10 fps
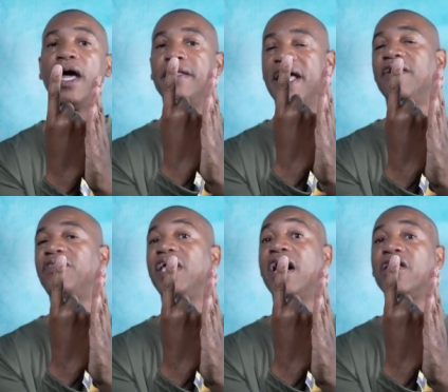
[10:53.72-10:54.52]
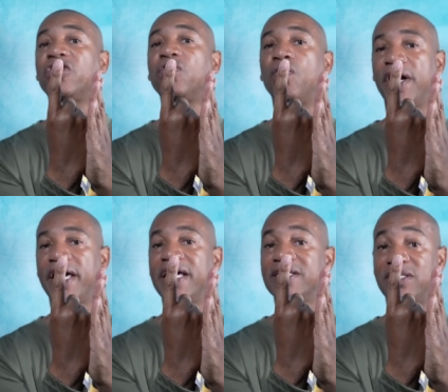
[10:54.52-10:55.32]
Now, the other
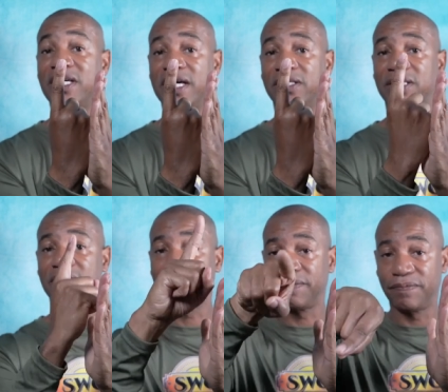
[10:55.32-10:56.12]
way is this.